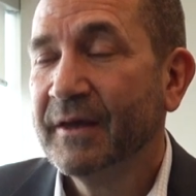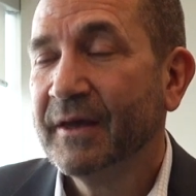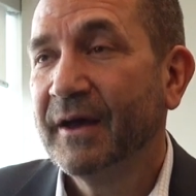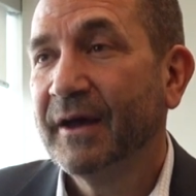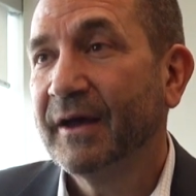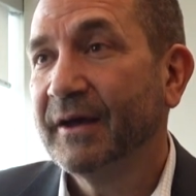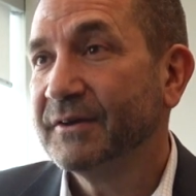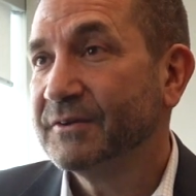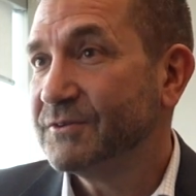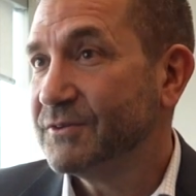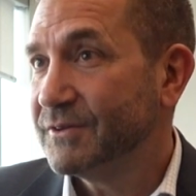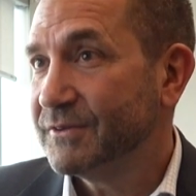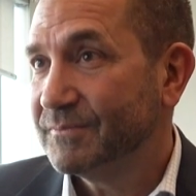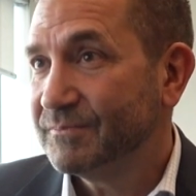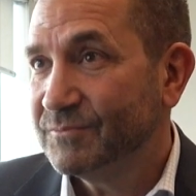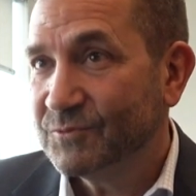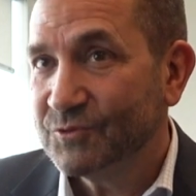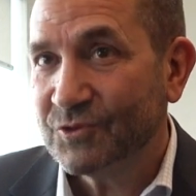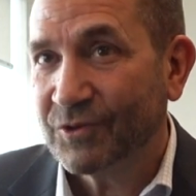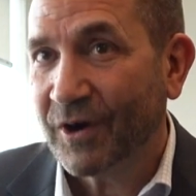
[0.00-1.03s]
to
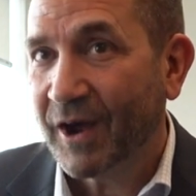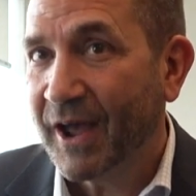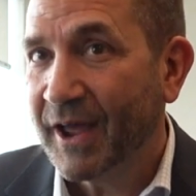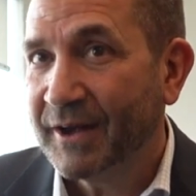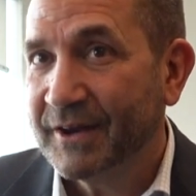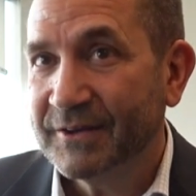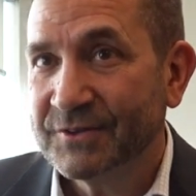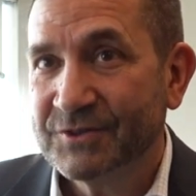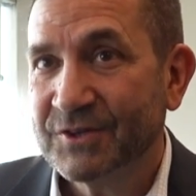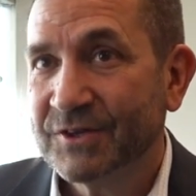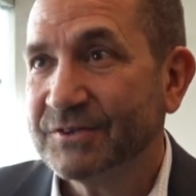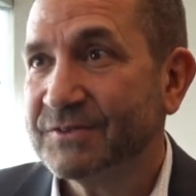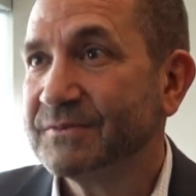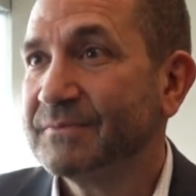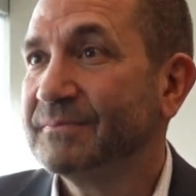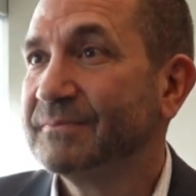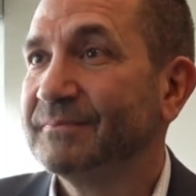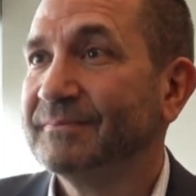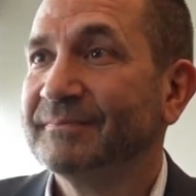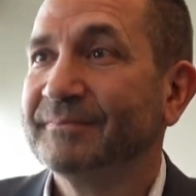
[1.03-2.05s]
try to just
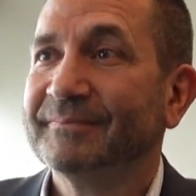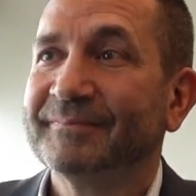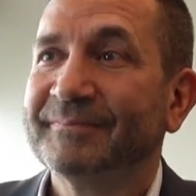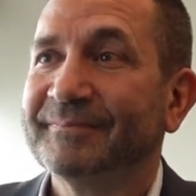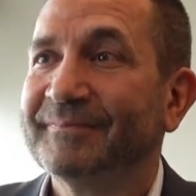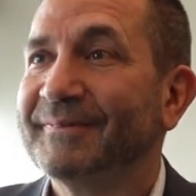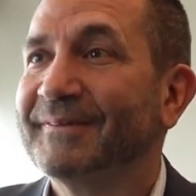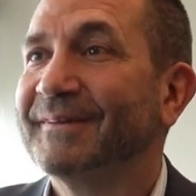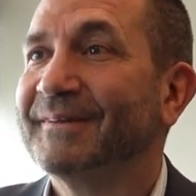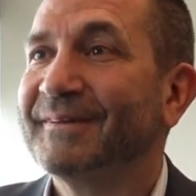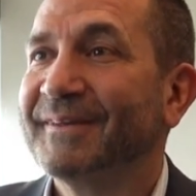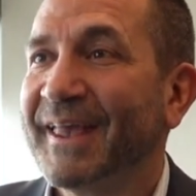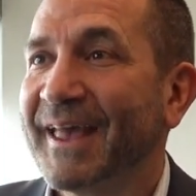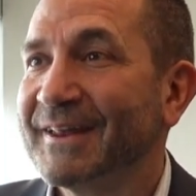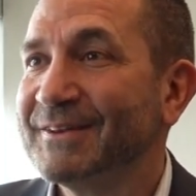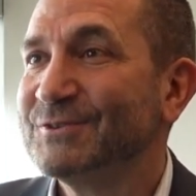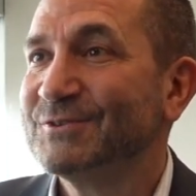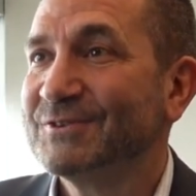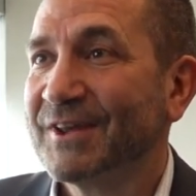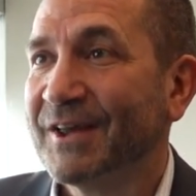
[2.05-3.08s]

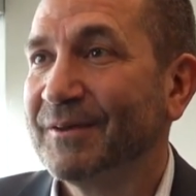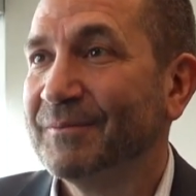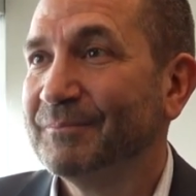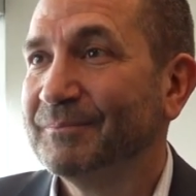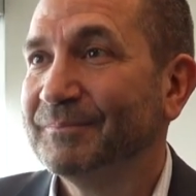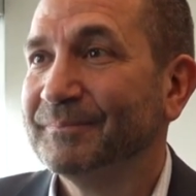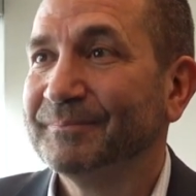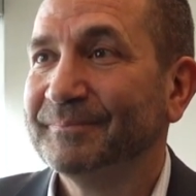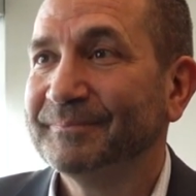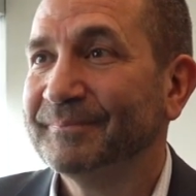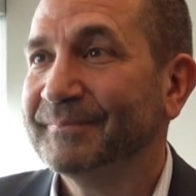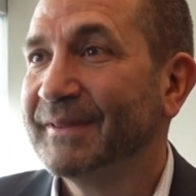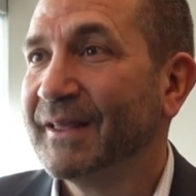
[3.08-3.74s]
get some